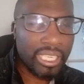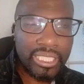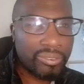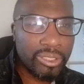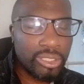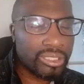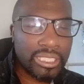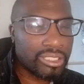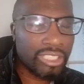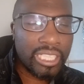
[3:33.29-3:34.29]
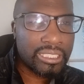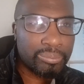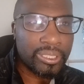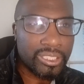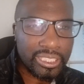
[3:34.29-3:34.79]
I never looked at signings
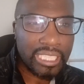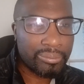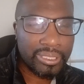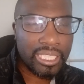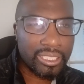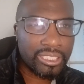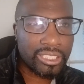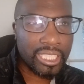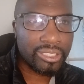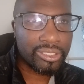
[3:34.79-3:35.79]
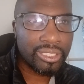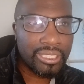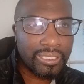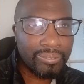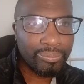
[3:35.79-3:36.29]
being a statement now these days.
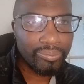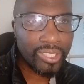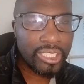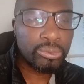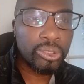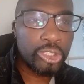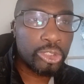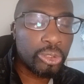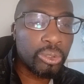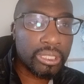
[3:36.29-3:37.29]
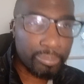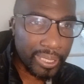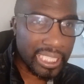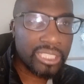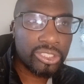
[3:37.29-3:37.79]
It's what you do on the
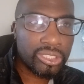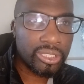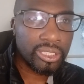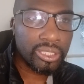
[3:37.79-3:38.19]
pitch.